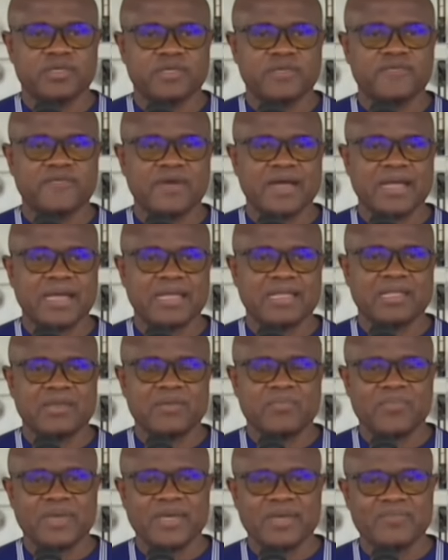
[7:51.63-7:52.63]
at the end of
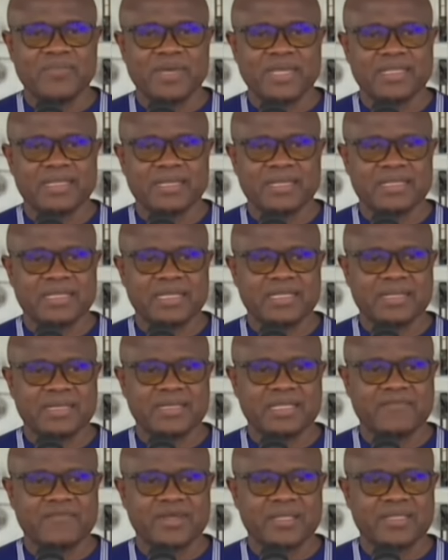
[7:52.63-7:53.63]
the training, they can
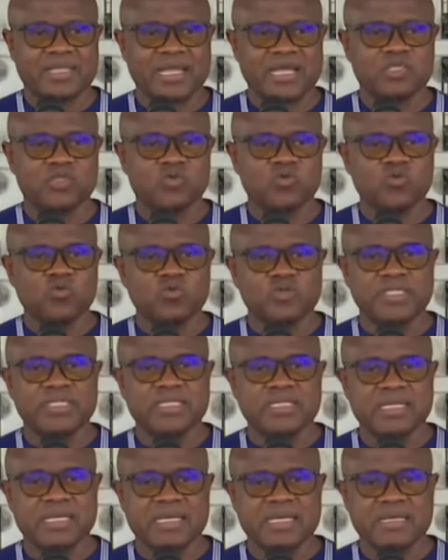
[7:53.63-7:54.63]
benefit from support
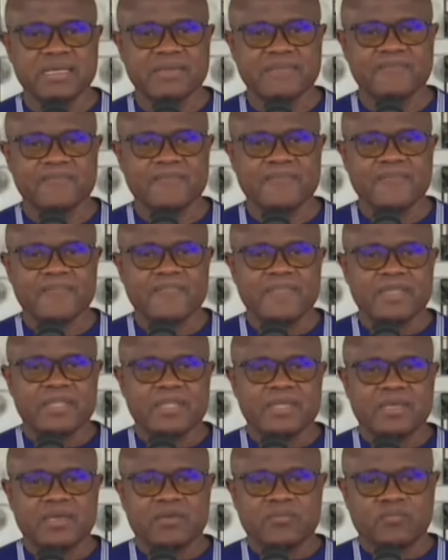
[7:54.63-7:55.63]
to set up in business
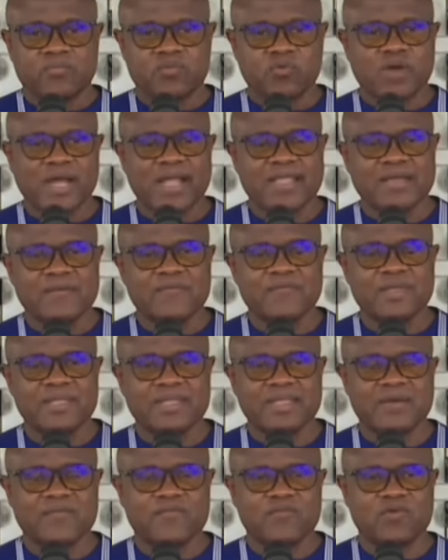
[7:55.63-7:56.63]
and play a real part
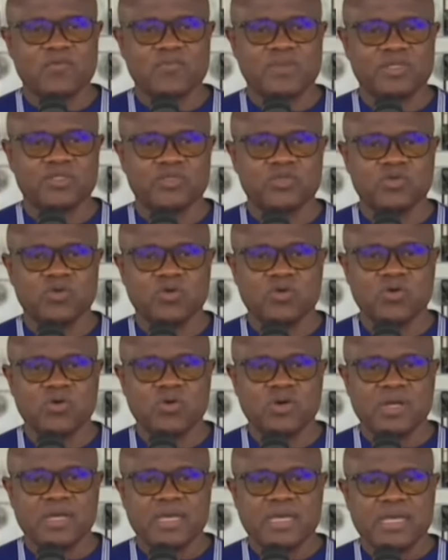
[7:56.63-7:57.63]
in the
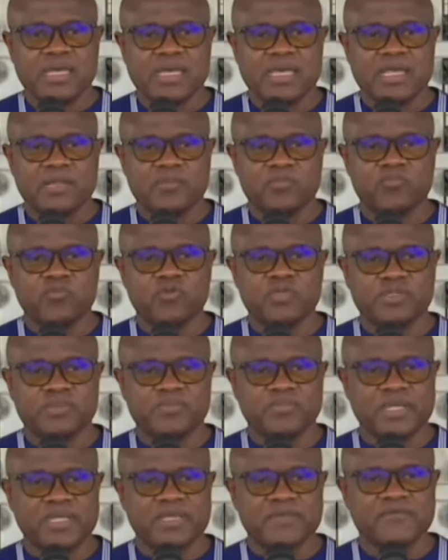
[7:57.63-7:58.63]
socio-economic development of our
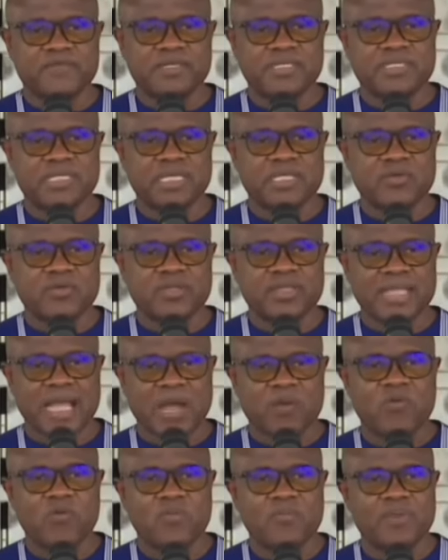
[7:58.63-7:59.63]
country.
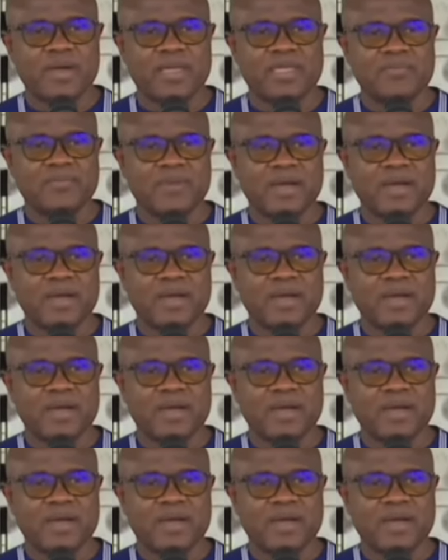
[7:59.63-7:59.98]
In the case